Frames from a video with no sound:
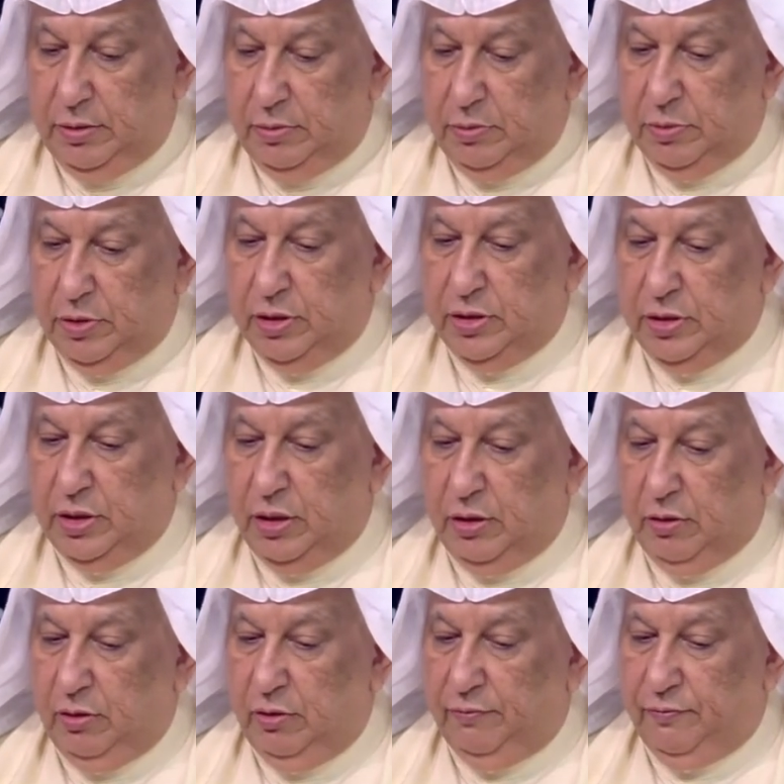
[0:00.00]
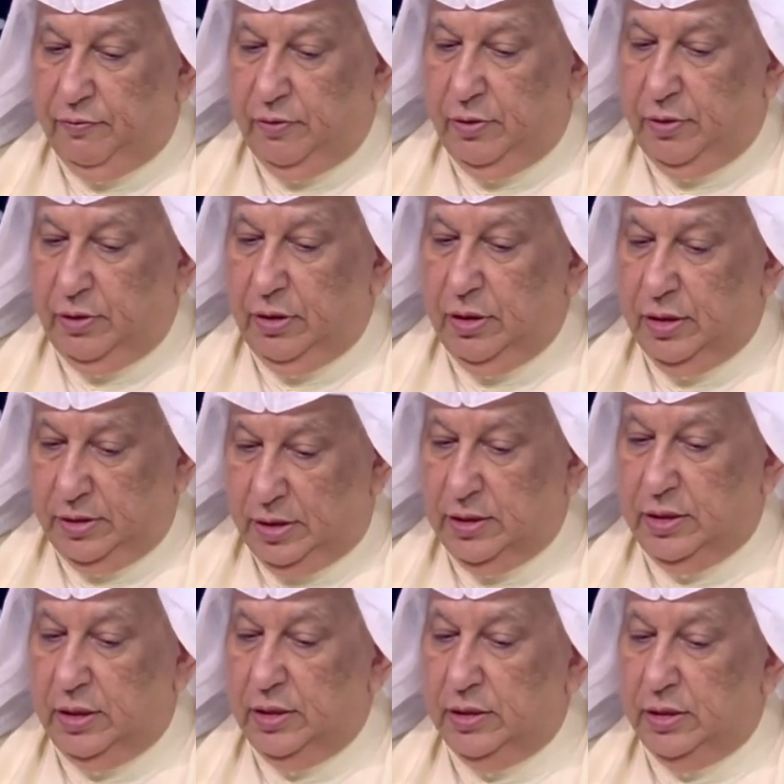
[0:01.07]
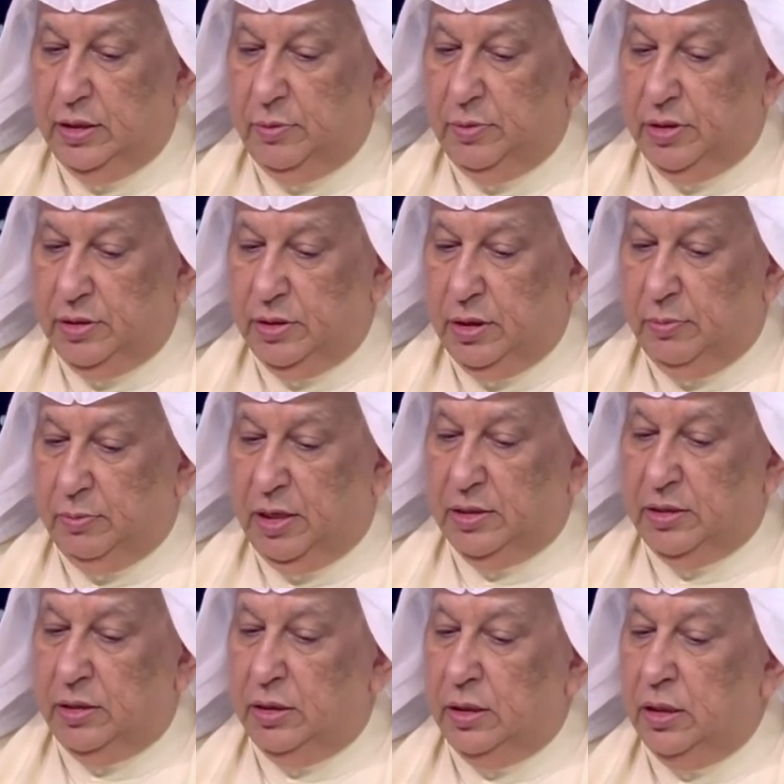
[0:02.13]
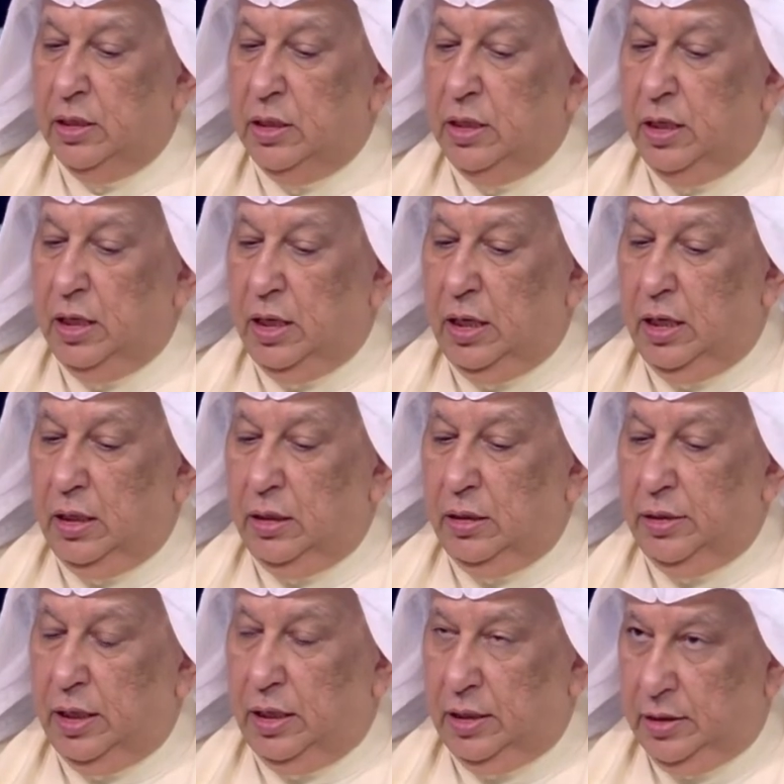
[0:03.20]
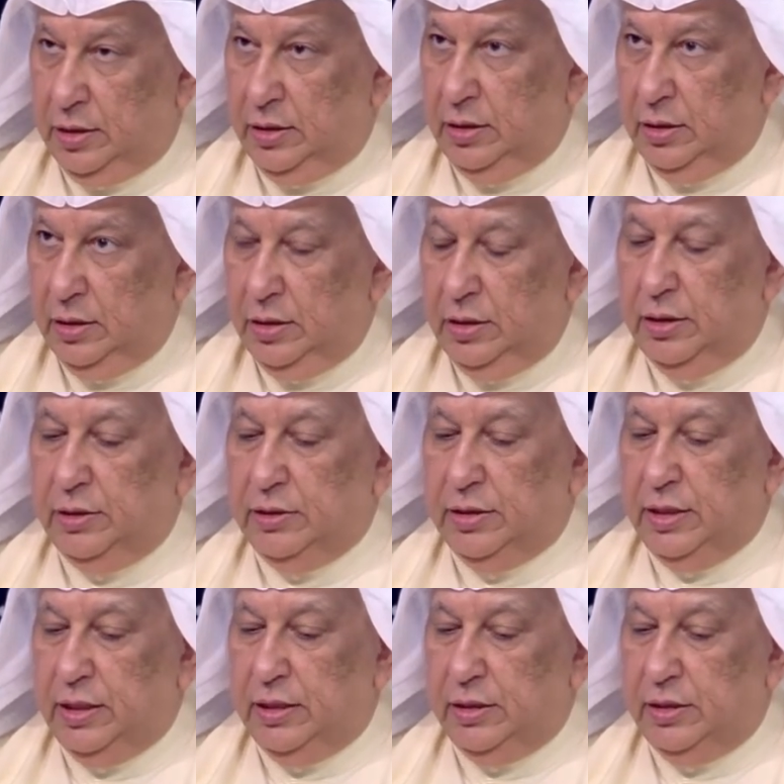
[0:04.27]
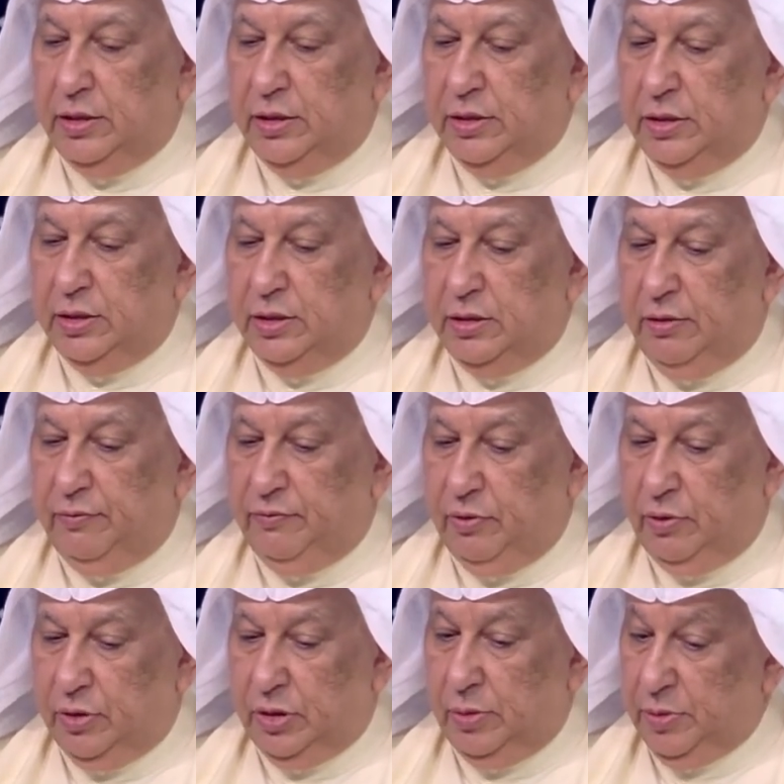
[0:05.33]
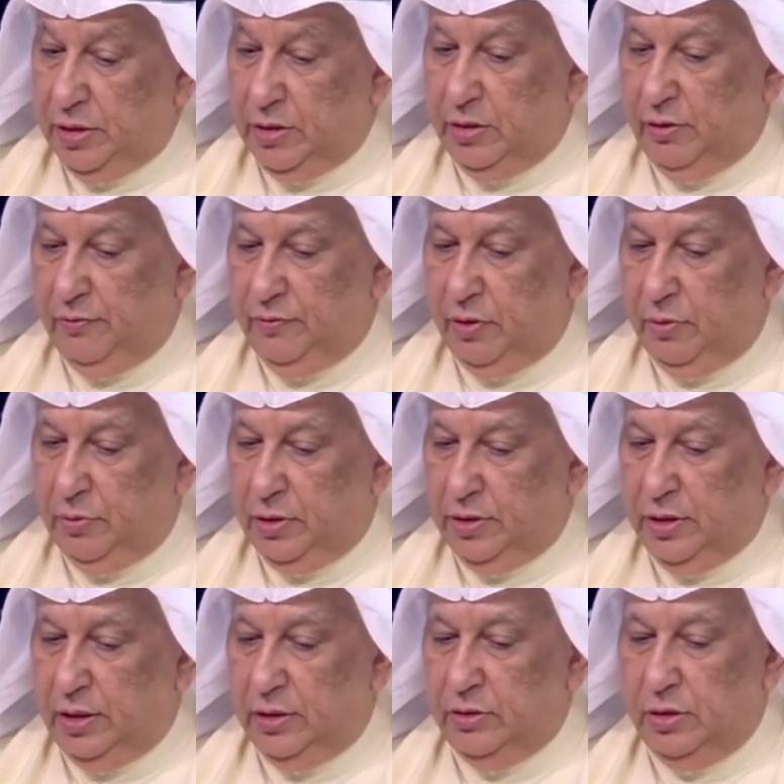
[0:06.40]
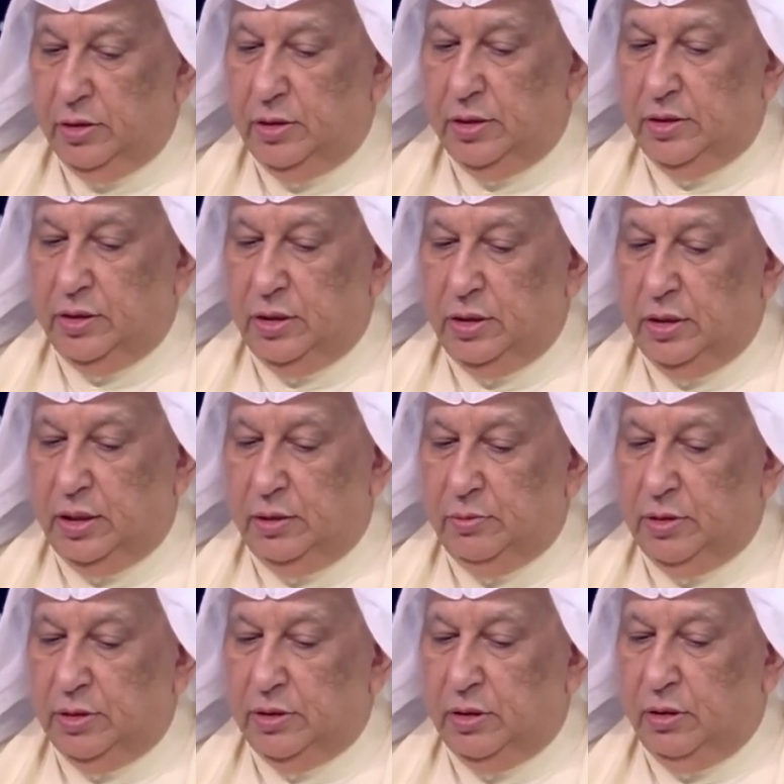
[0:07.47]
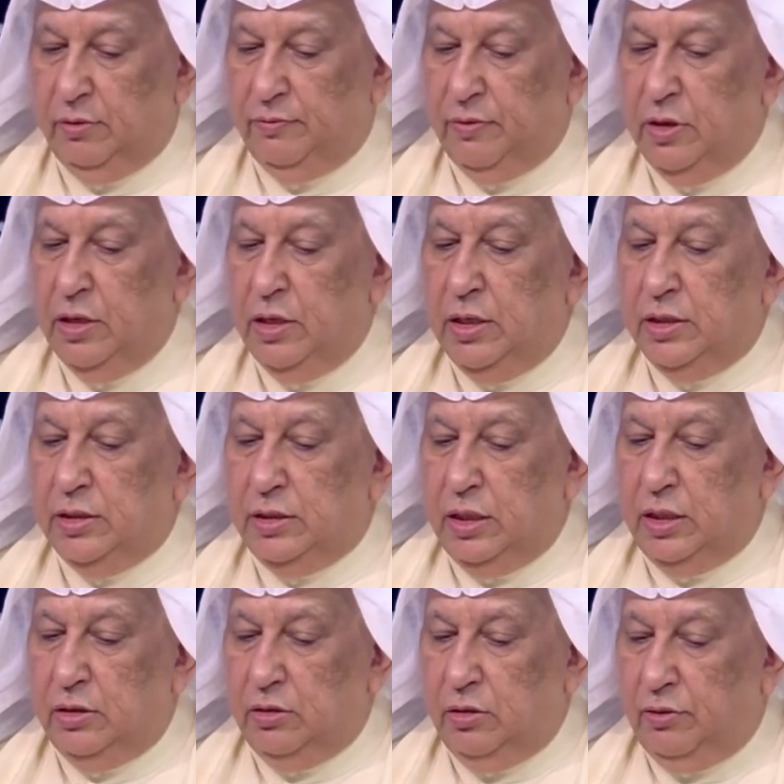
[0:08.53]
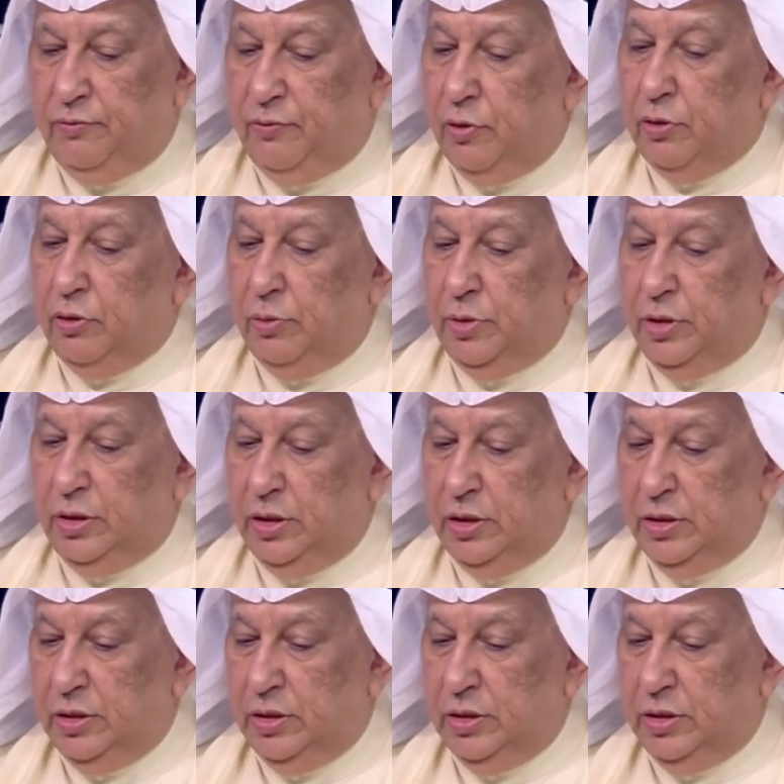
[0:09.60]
Minister of His Excellency, the Minister Mazen Nahid. And then this is, of course, the Minister of Commerce and Industry and Minister of State for Communications